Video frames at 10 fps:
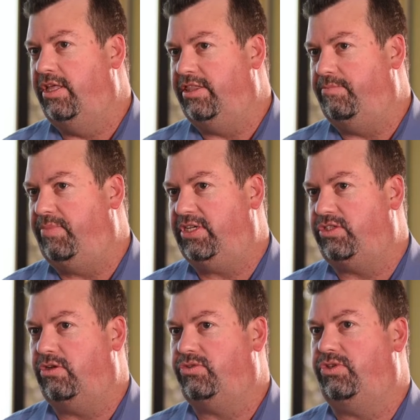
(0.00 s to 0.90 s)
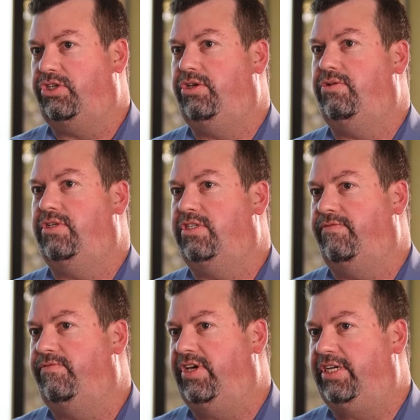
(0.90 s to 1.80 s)
The best nozzle to use is a
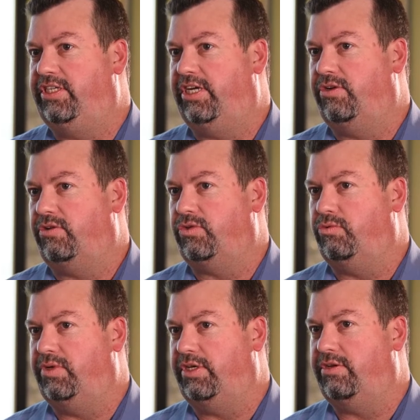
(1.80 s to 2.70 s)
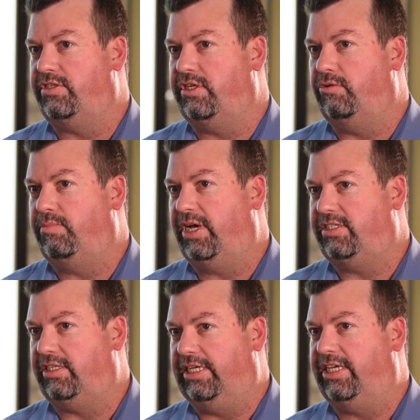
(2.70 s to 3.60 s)
V-jet nozzle because it will
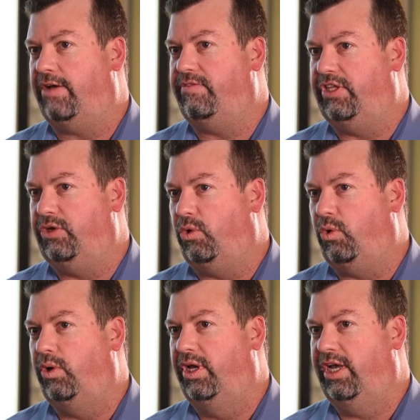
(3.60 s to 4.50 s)
basically cover the ore,